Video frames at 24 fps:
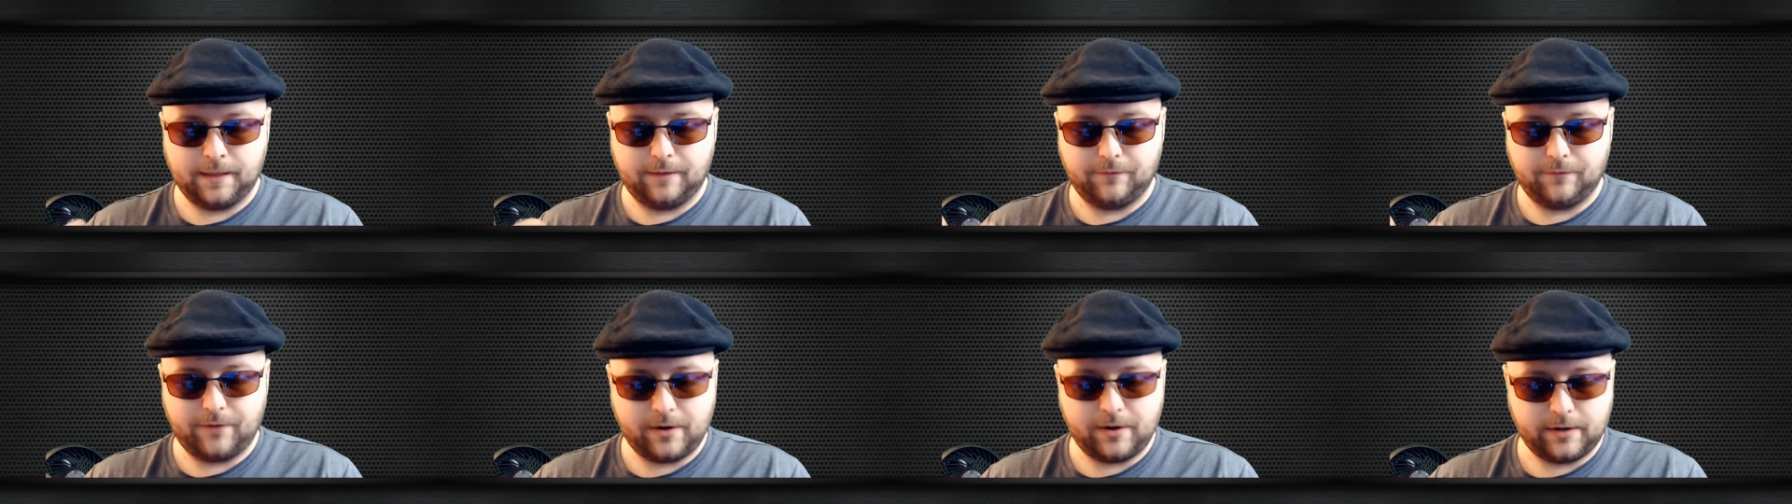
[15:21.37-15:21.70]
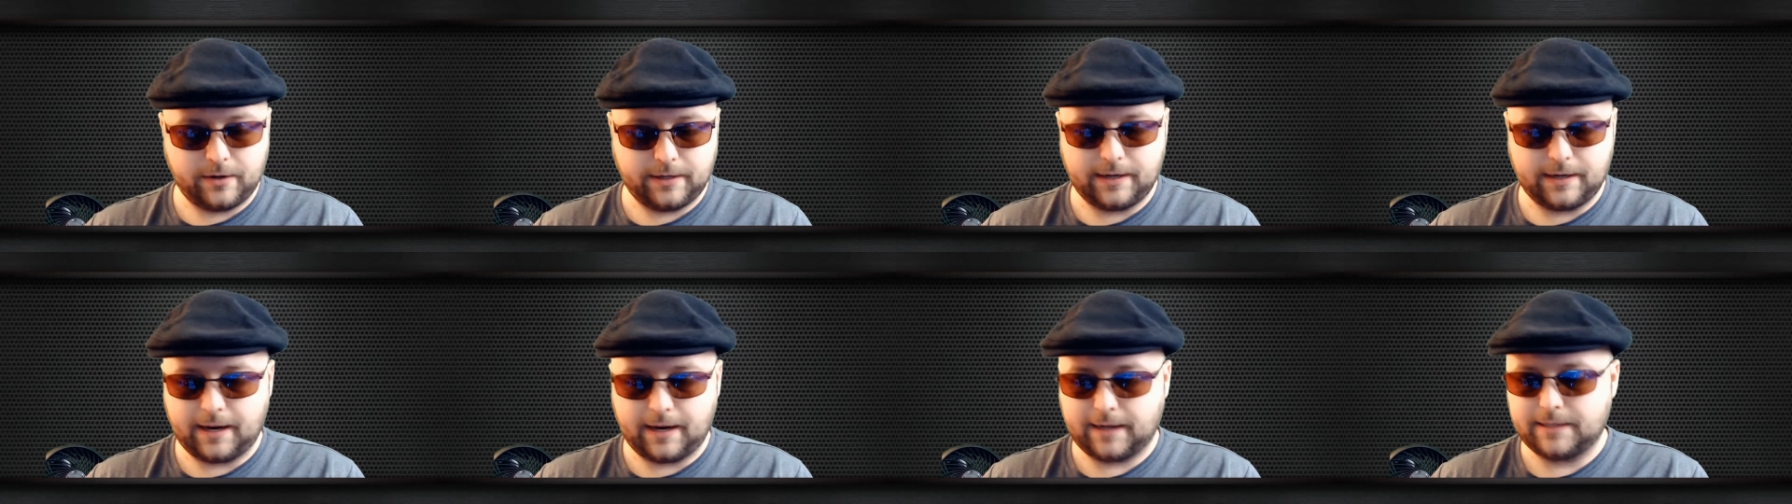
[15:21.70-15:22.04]

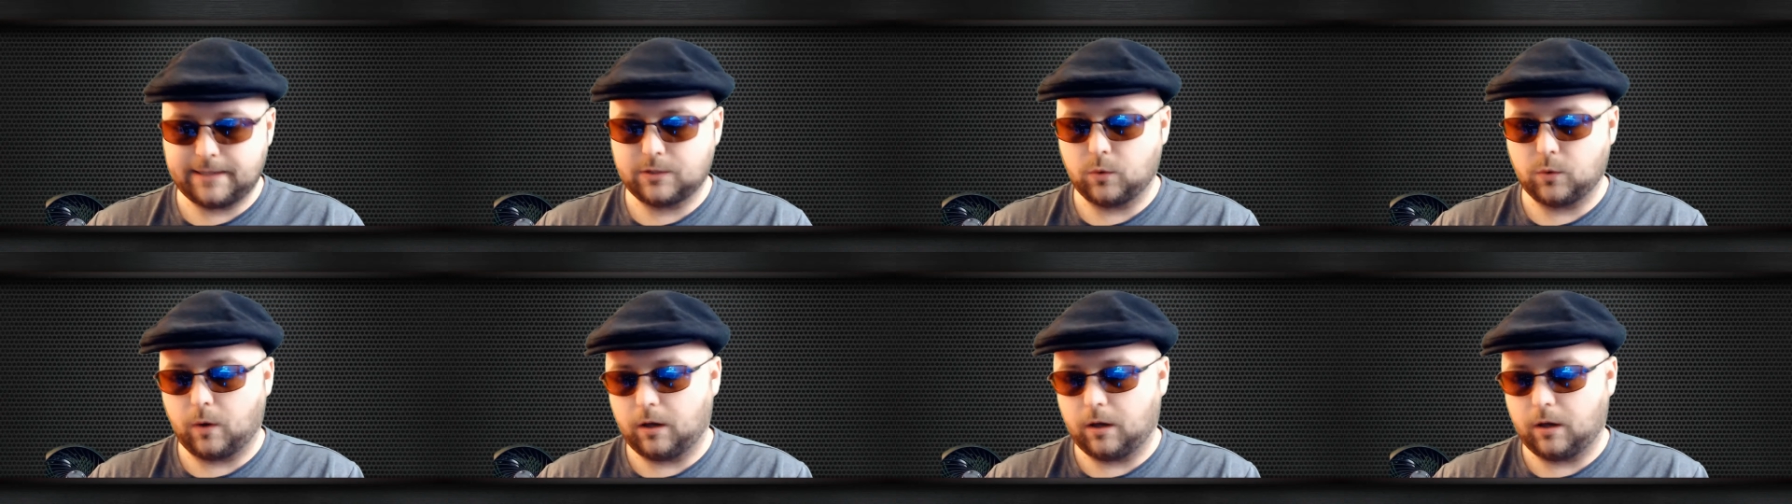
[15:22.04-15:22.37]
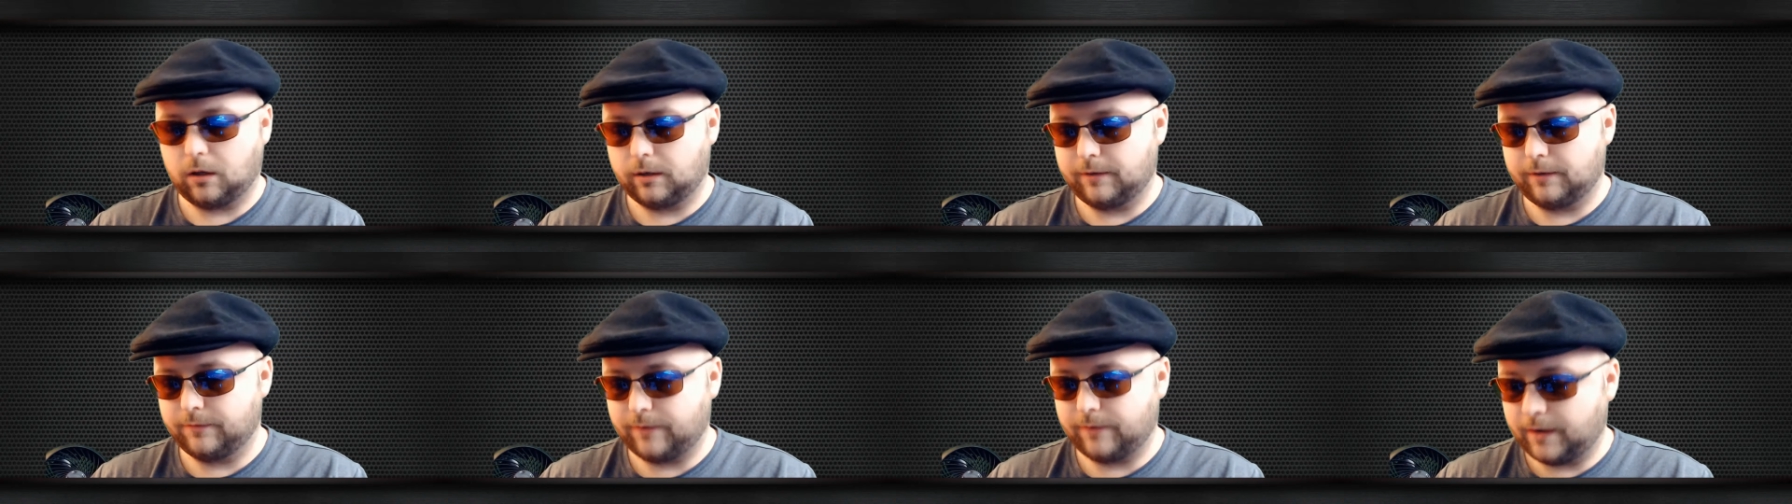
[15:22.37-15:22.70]
very nice
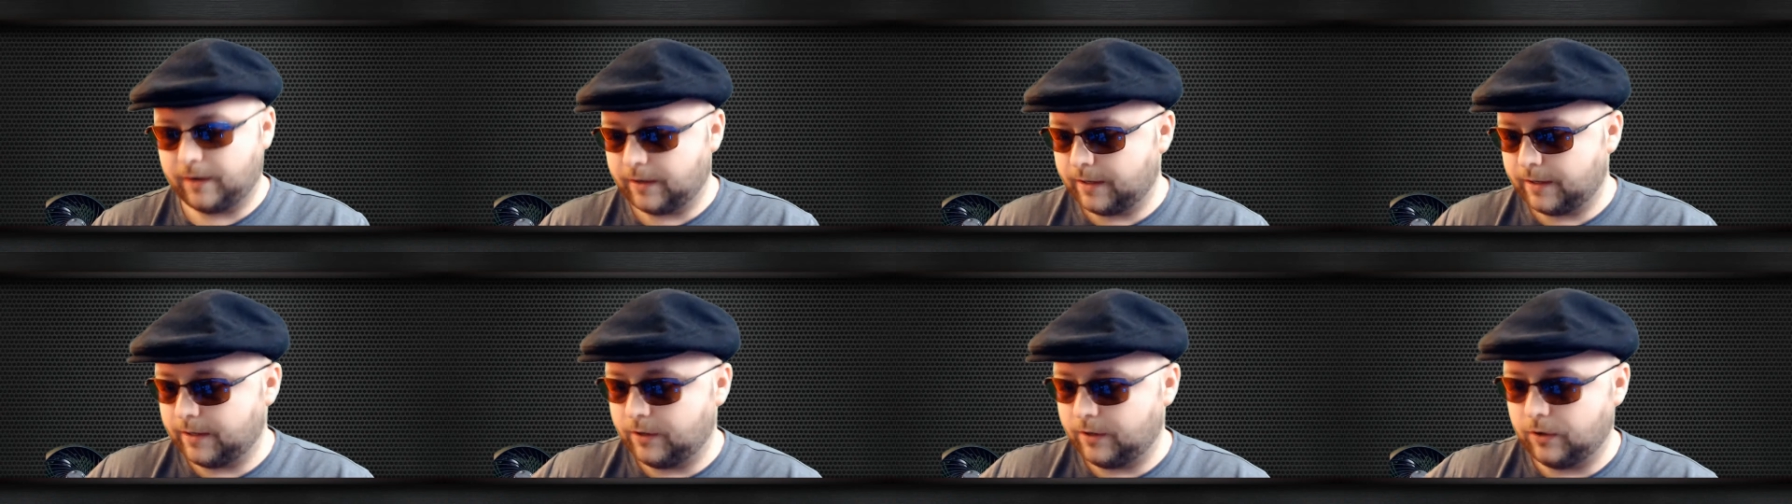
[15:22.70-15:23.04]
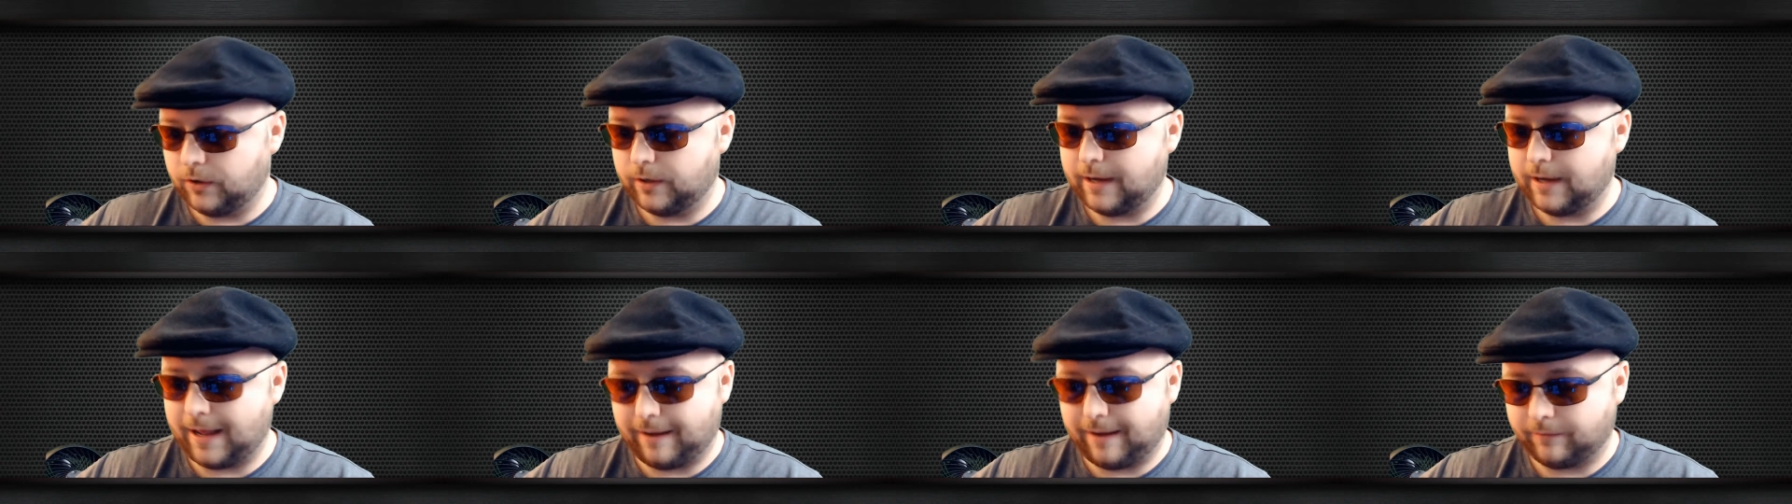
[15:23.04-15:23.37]
quality, very
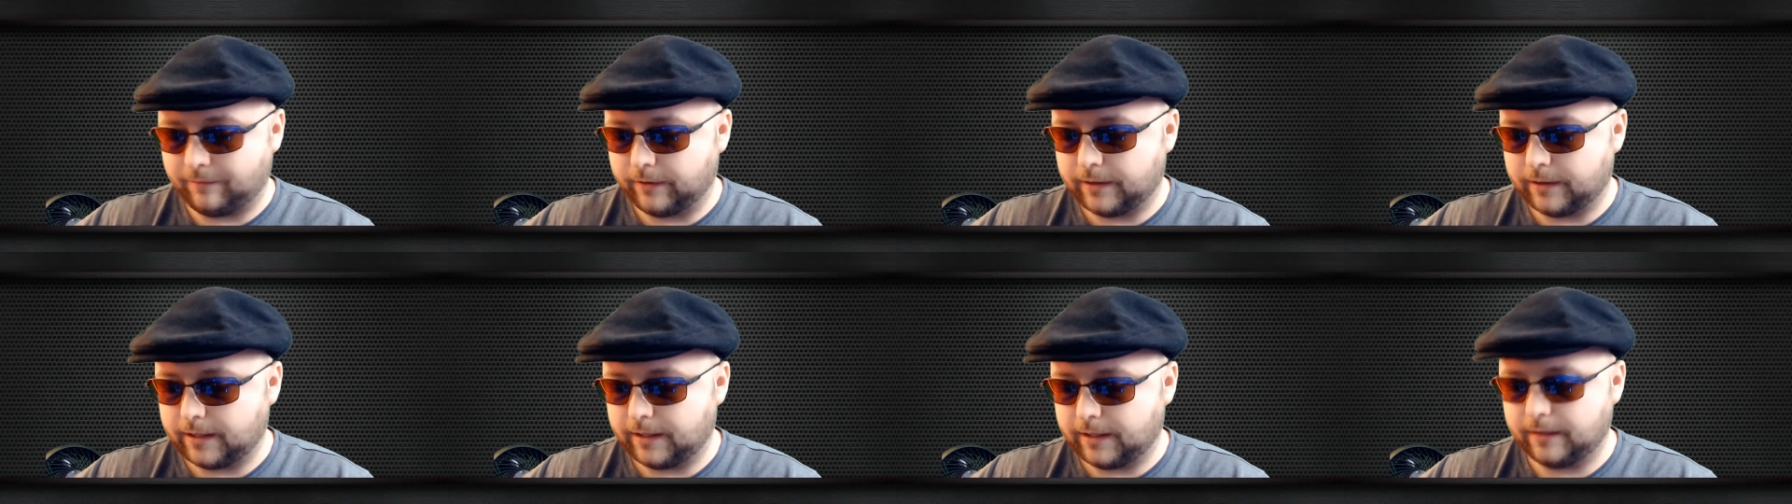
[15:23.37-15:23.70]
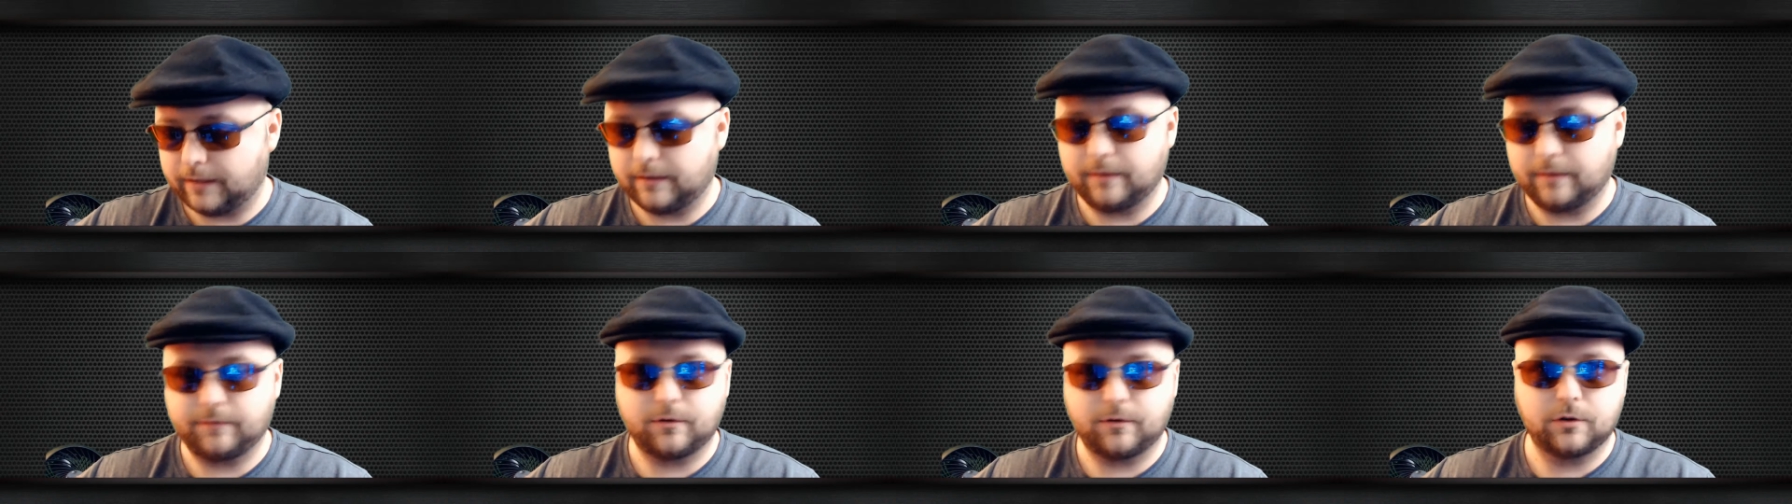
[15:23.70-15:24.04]
good
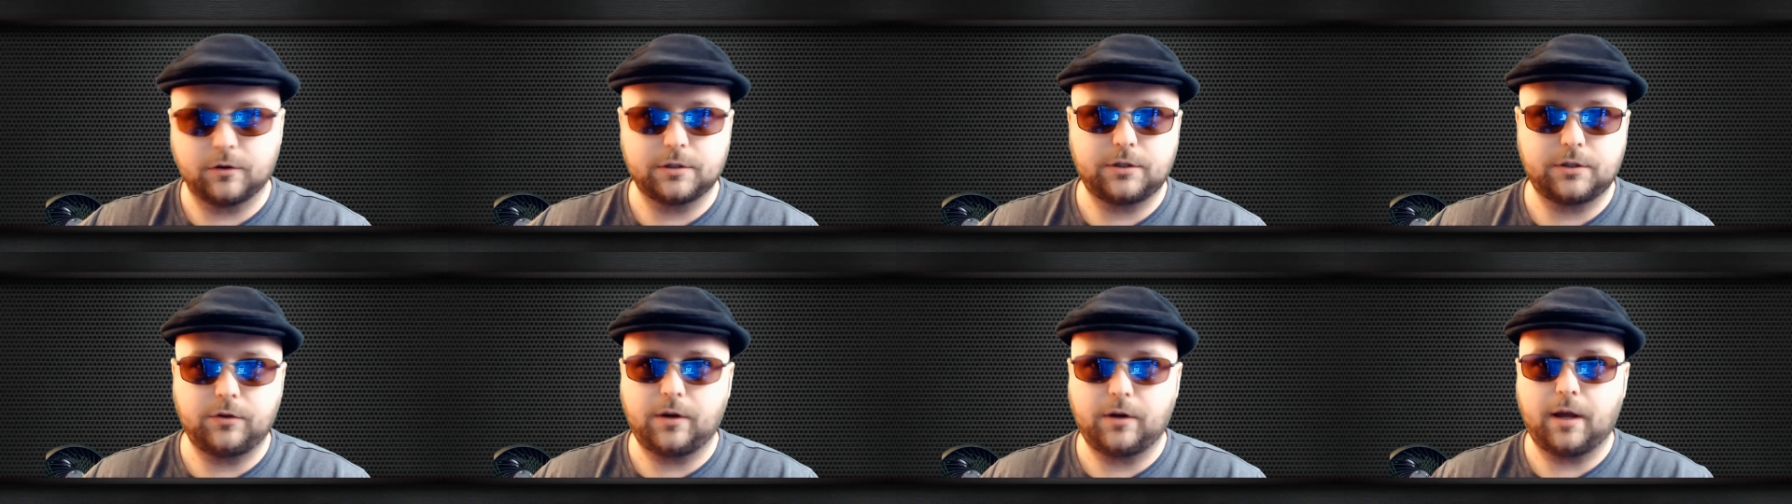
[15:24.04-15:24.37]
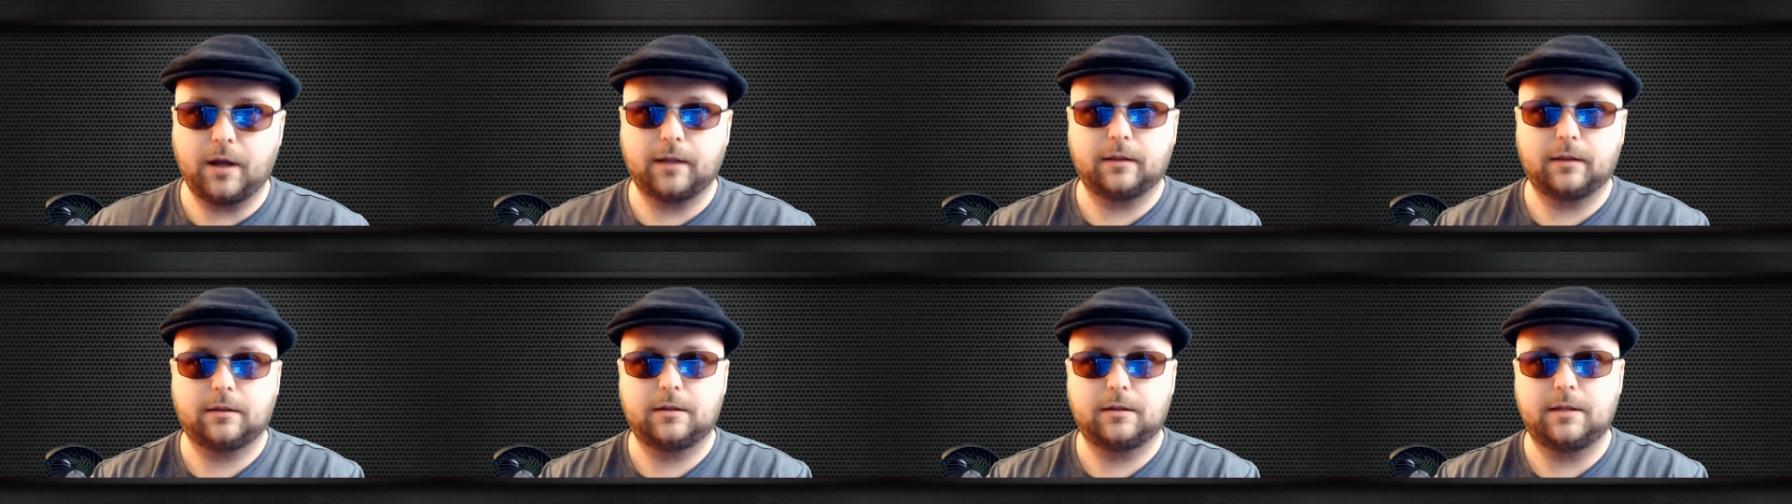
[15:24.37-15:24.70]
everything. Of course, you
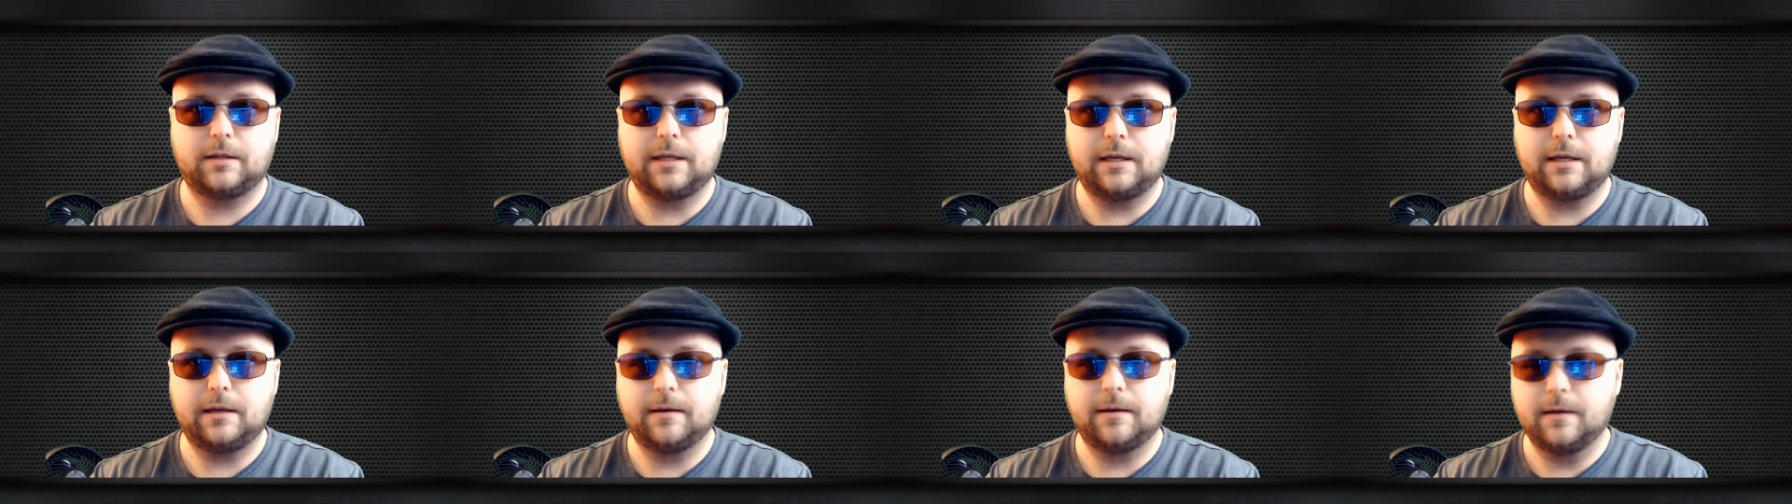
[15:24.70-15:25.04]
got the